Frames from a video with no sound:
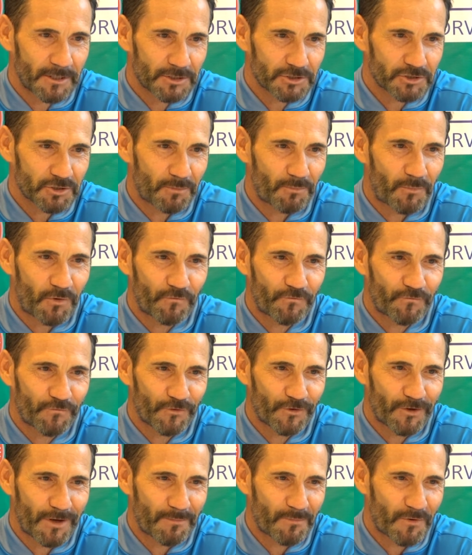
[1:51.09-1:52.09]
some of
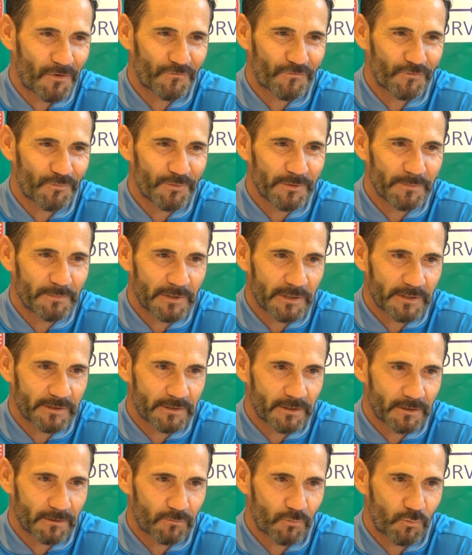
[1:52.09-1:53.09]
Amavubi
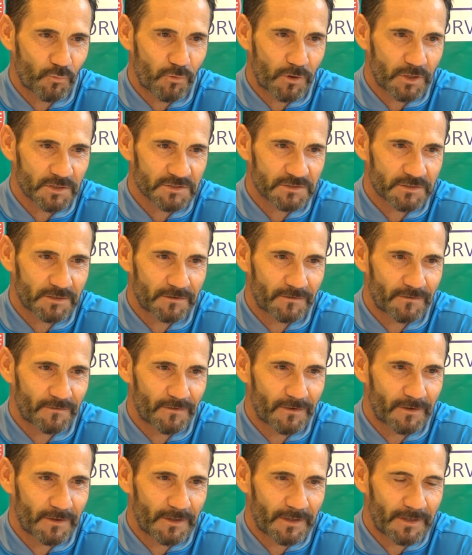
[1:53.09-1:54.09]
player who was
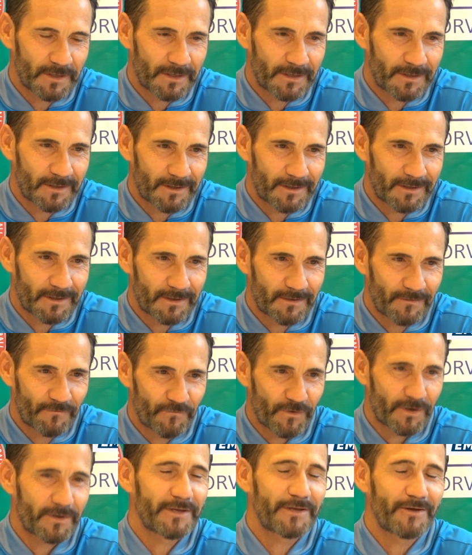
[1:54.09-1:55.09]

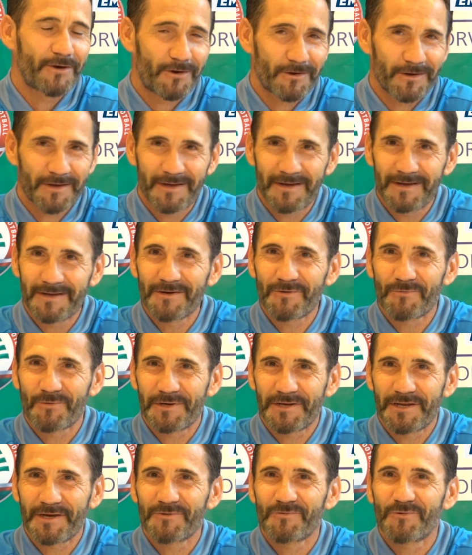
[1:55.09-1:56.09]
very young
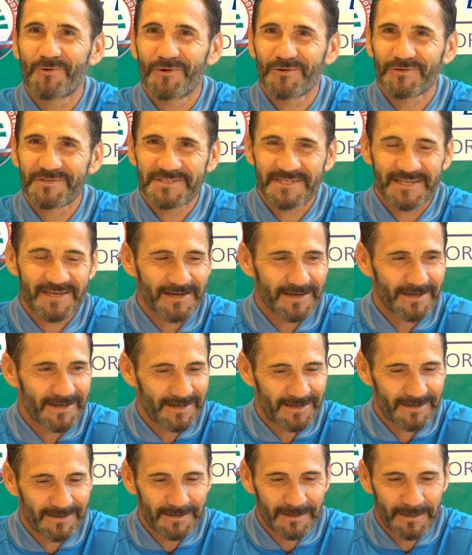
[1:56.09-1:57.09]
when I was
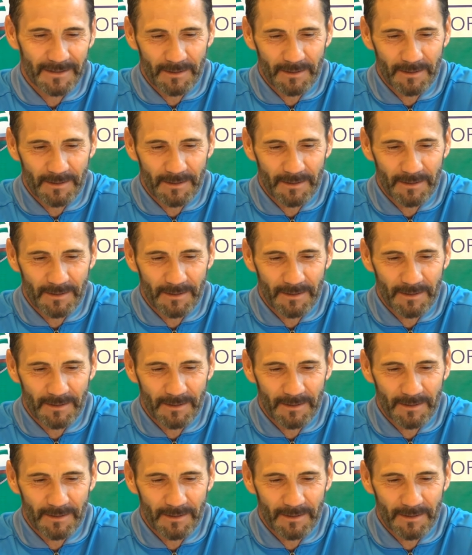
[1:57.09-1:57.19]
there.